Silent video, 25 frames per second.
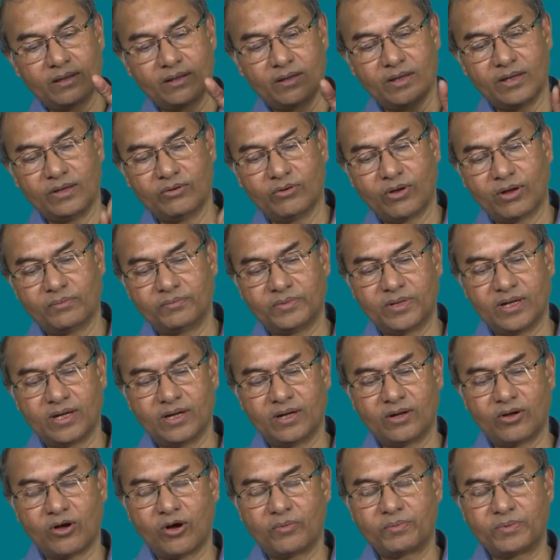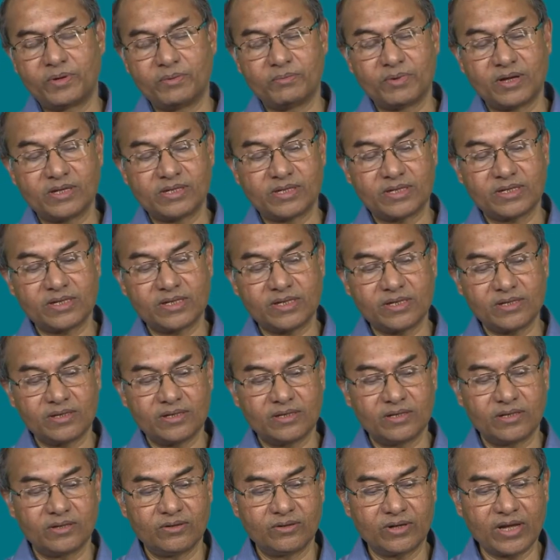you have the optimization
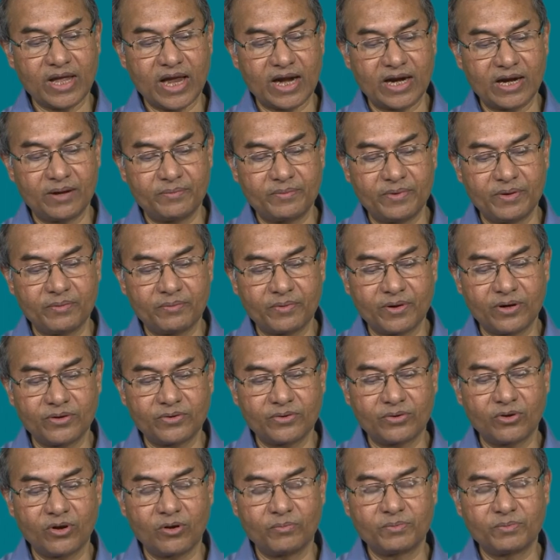okay adaptive control